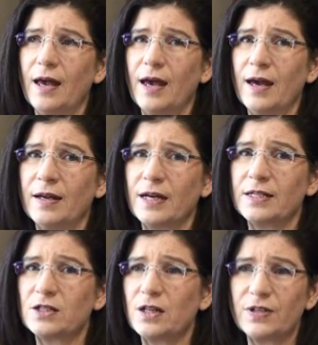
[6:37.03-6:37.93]
And I
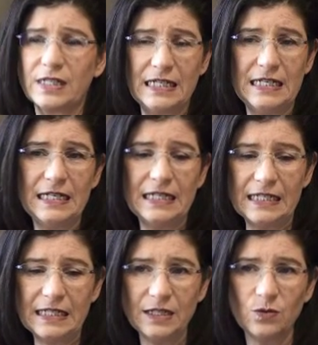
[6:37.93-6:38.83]
still have a
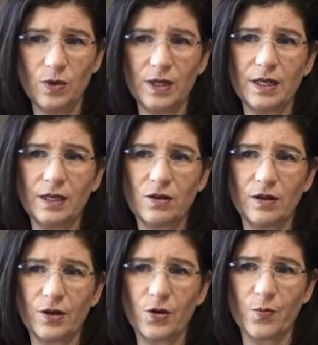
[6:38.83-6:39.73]
teeny weeny
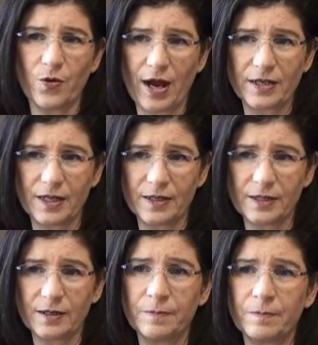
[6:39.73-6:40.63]
clinical practice.